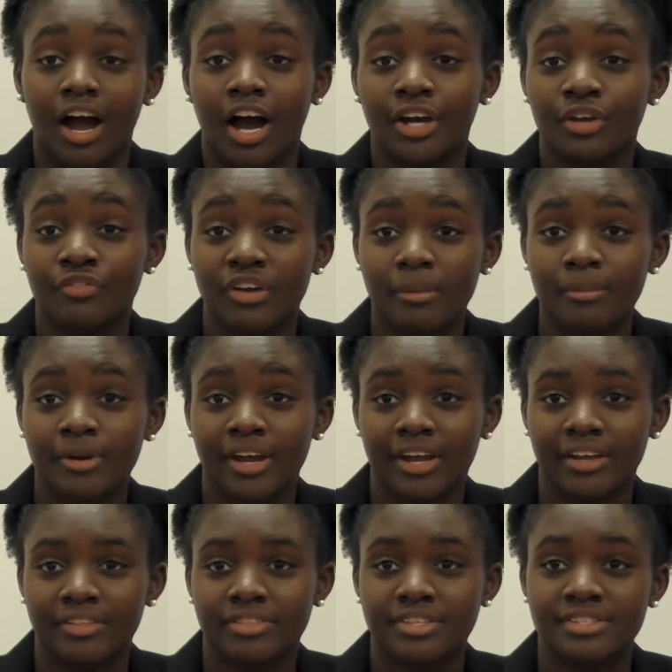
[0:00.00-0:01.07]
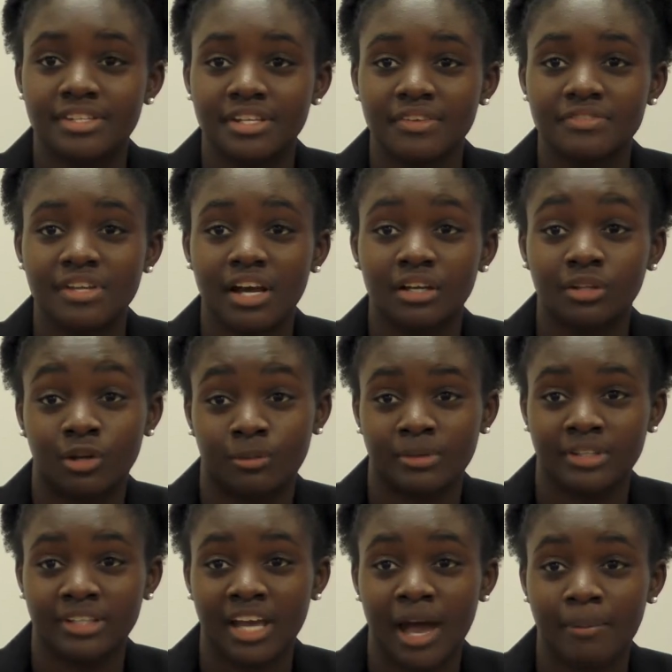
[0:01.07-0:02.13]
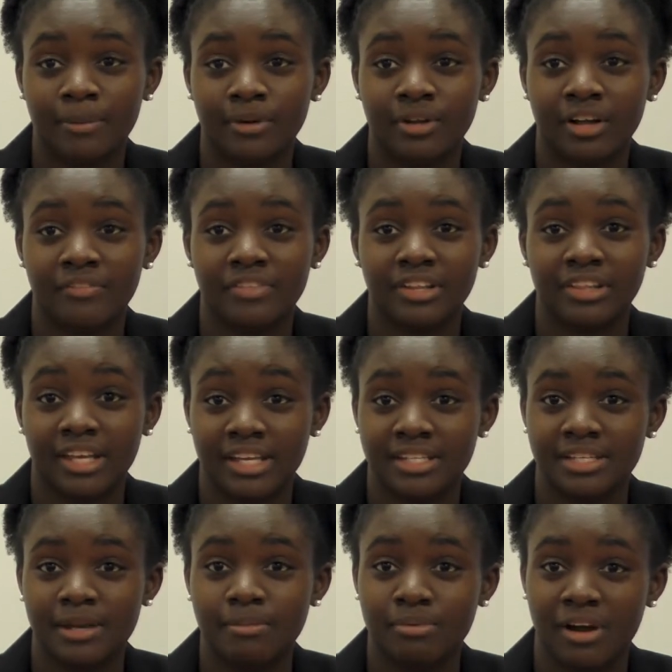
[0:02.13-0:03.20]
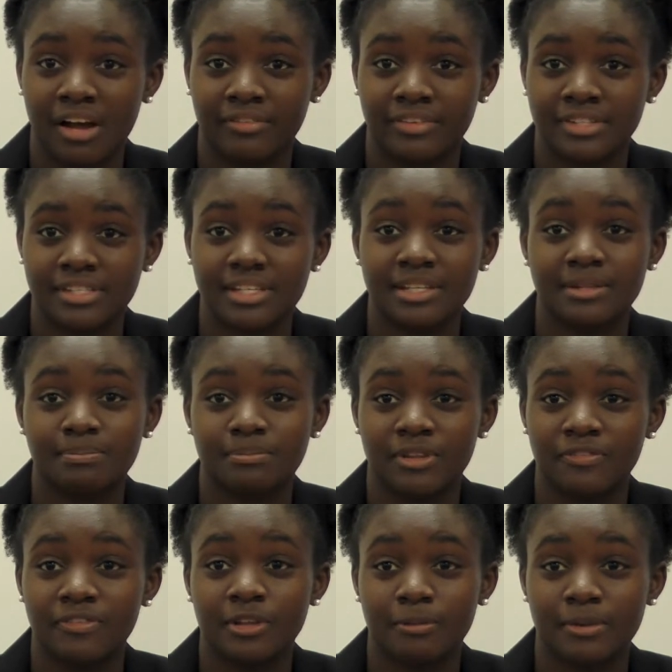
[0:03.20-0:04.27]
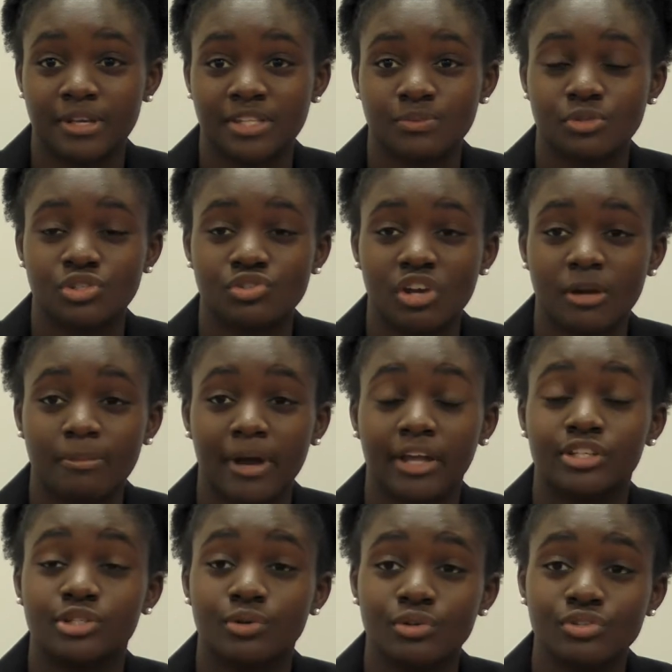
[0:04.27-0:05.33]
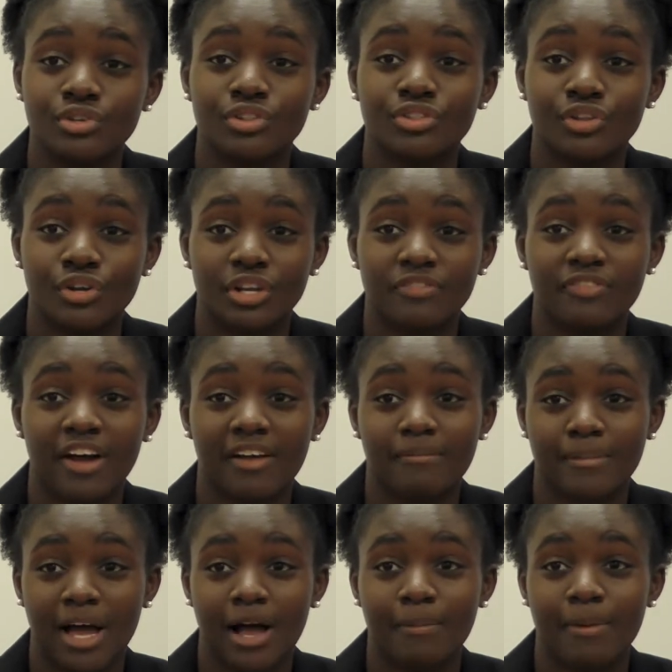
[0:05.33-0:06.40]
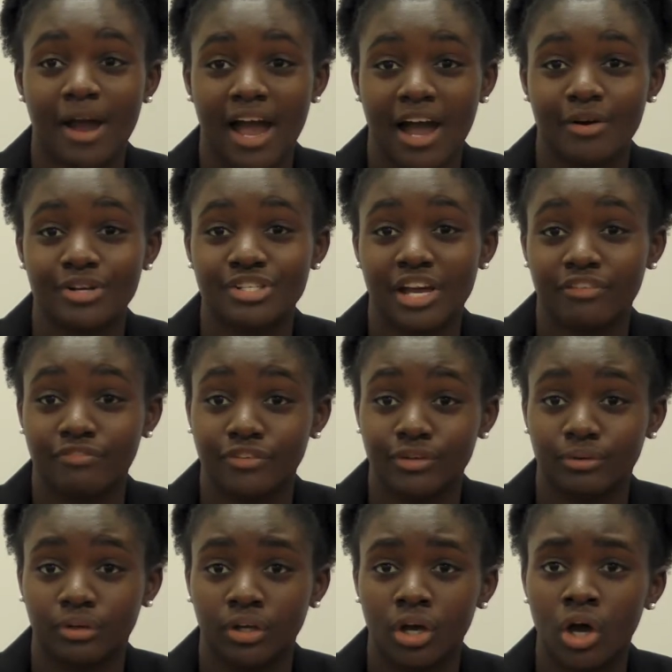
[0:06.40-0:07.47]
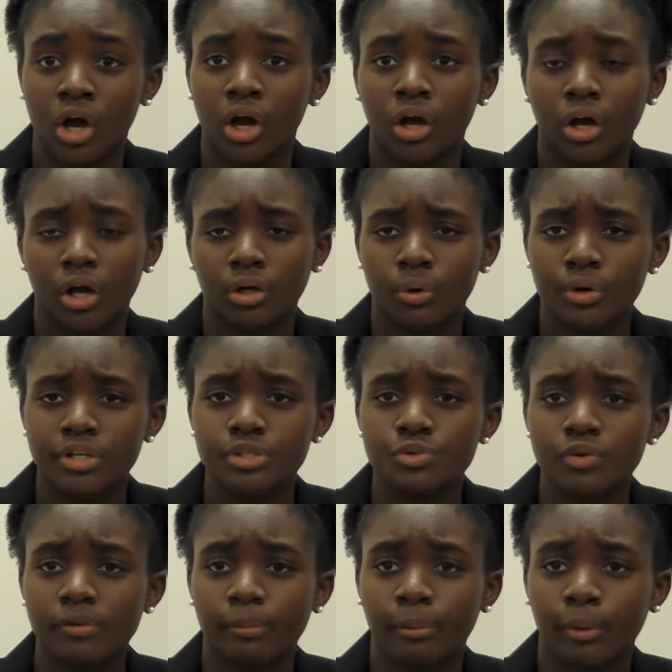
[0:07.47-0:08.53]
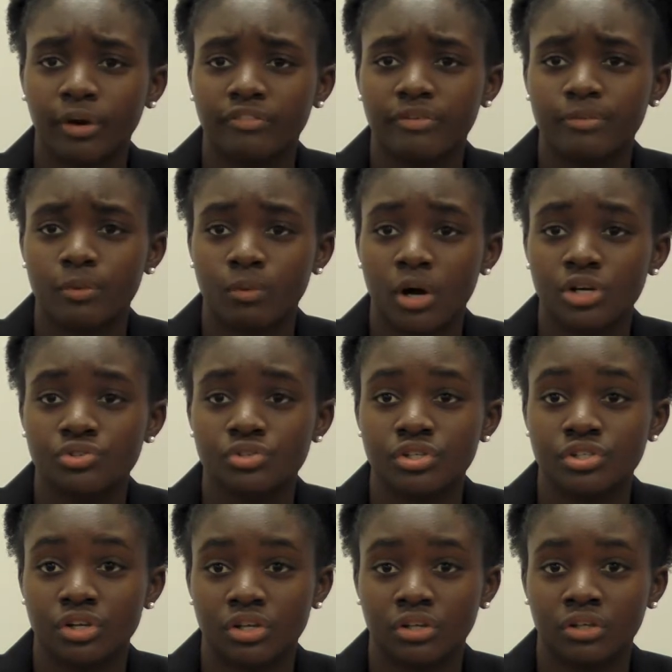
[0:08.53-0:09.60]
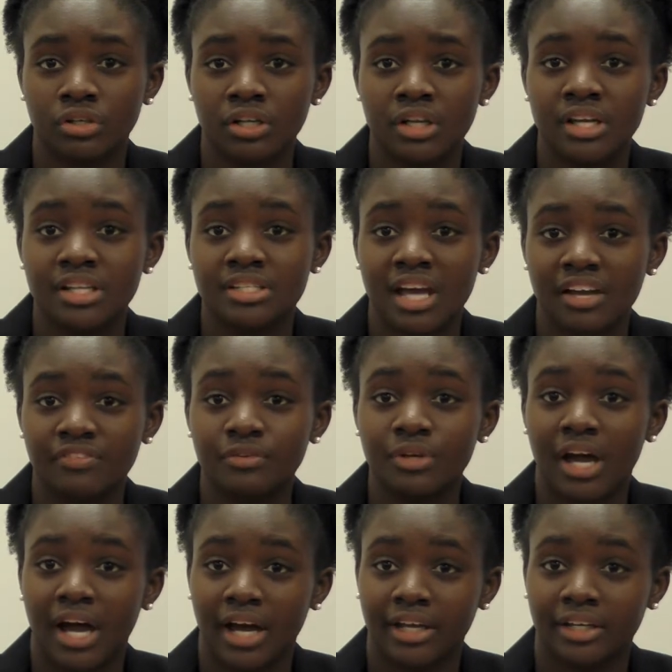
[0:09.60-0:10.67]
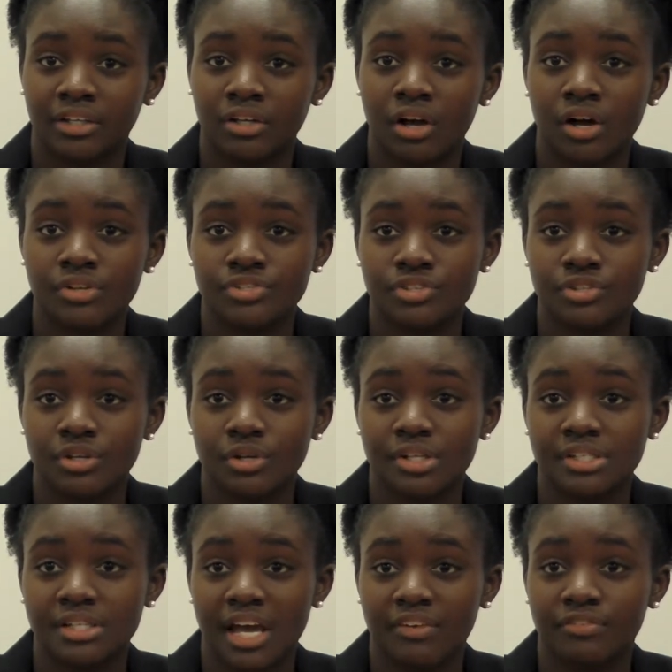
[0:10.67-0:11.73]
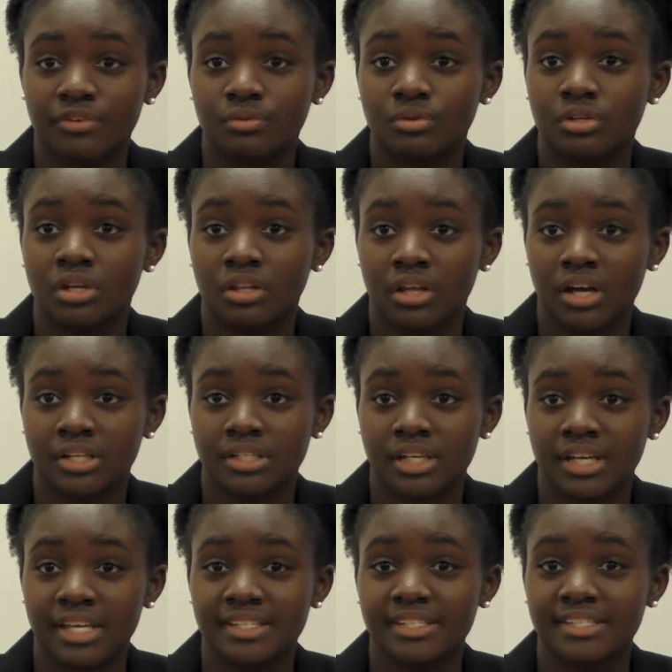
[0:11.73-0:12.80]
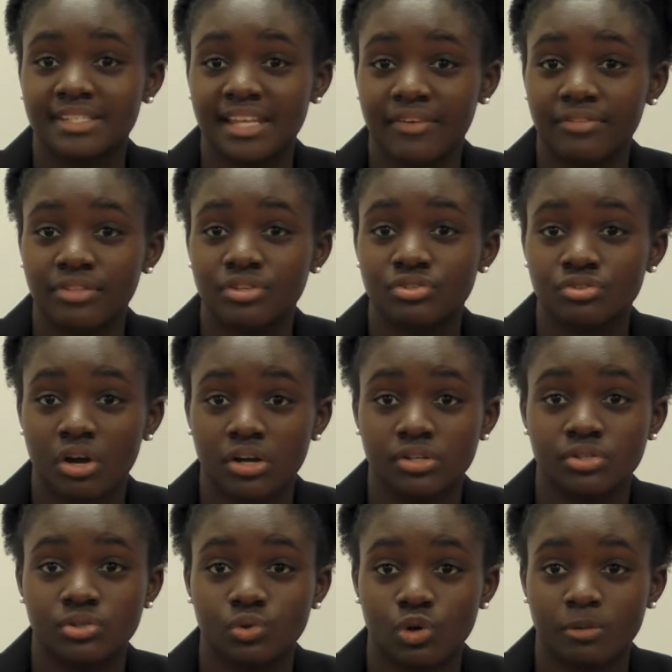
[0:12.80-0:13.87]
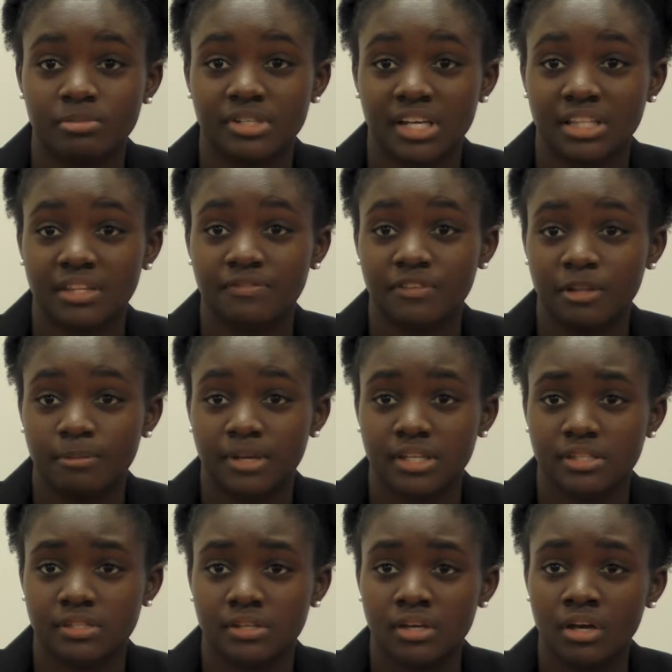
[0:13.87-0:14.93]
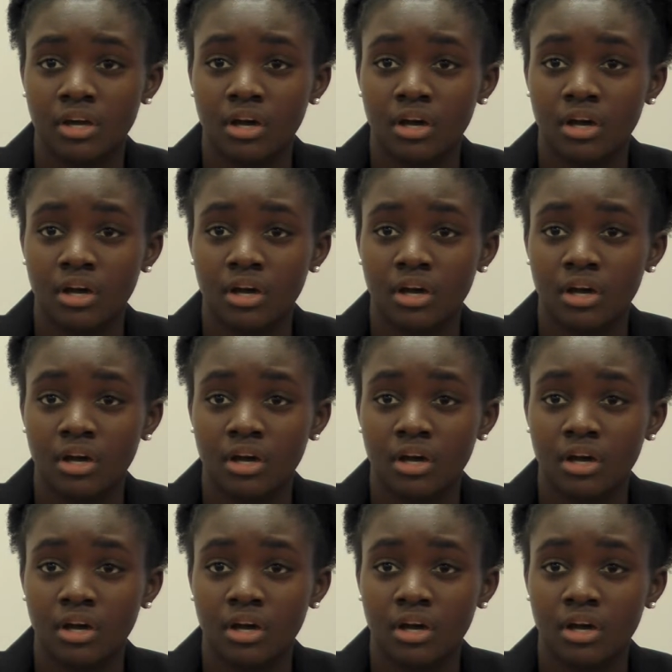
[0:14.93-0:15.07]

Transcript: On November 8th, the city of Tacloban, capital of the Leyte province in the Philippines, was struck by a 235-mile-per-hour typhoon. According to a report from the Wall Street Journal, Typhoon Haiyan, also known as Typhoon Yolanda, is the 7th strongest storm to hit the Philippines.